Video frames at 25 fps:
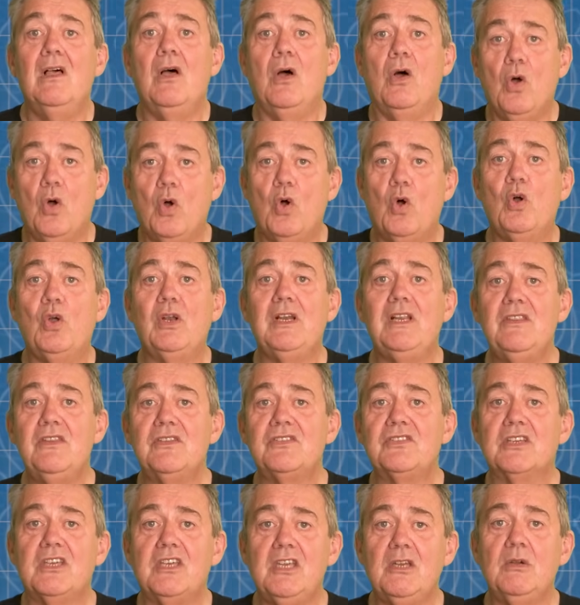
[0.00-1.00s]
All in the
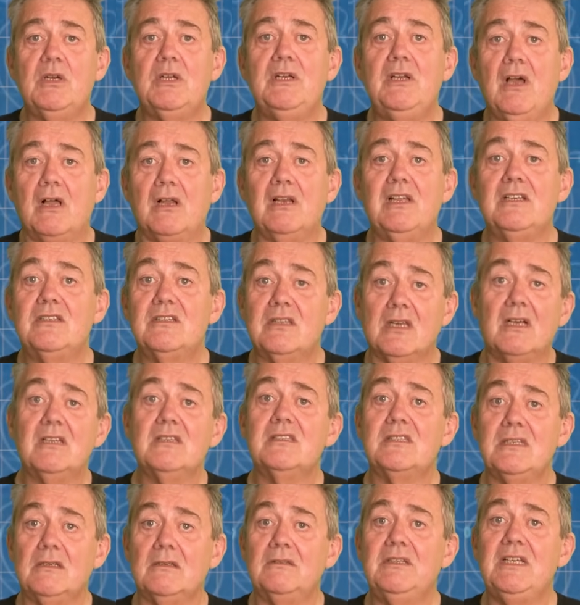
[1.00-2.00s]
secure knowledge that I
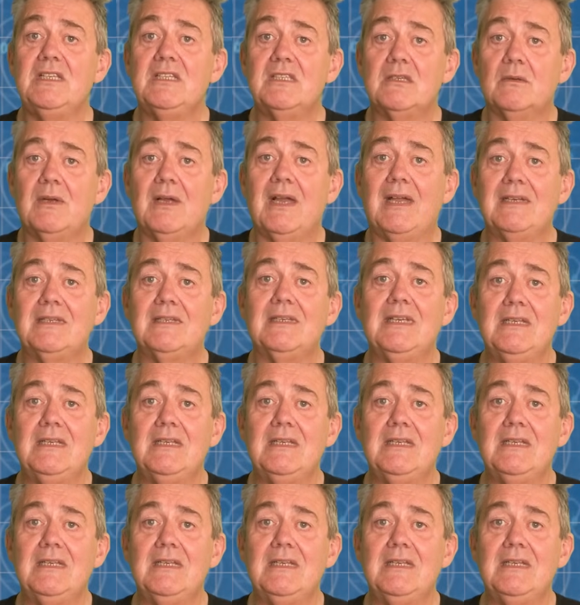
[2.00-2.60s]
still need to add